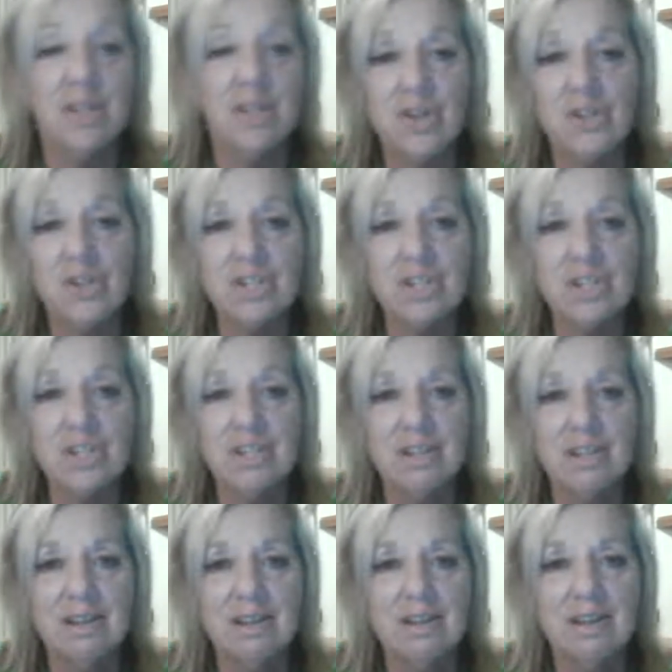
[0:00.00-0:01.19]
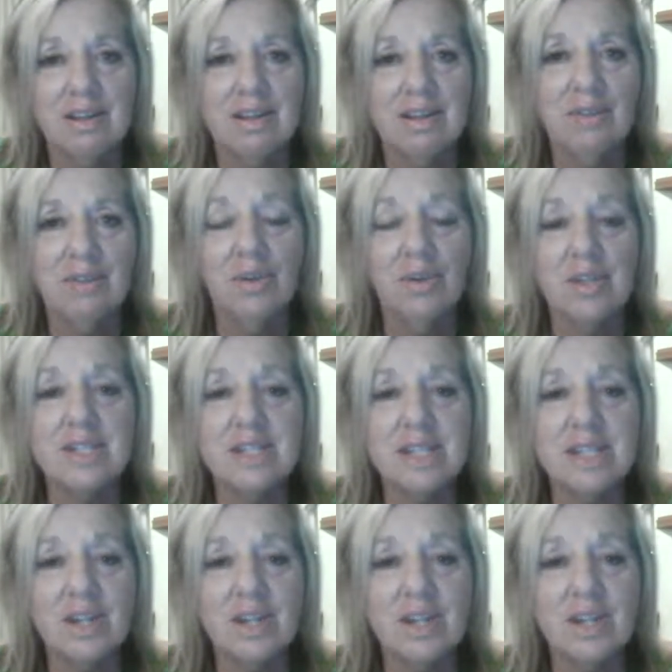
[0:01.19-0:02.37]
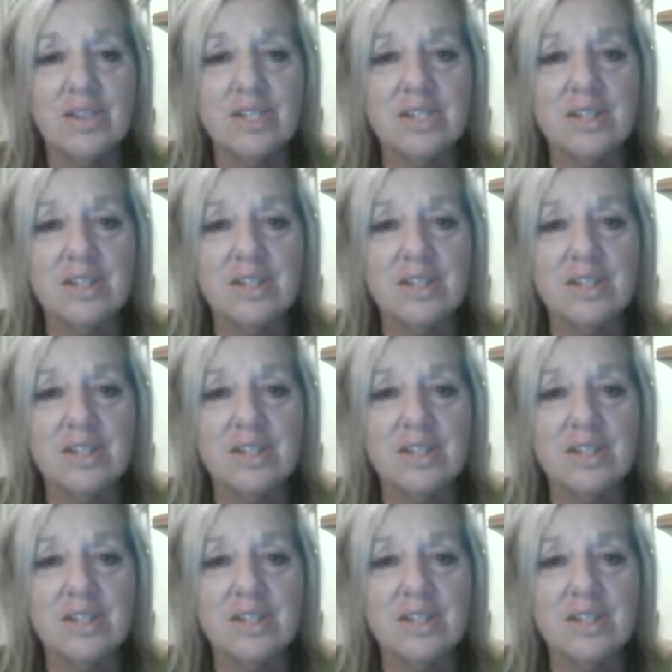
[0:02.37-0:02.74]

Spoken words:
ghost? If you can see a ghost,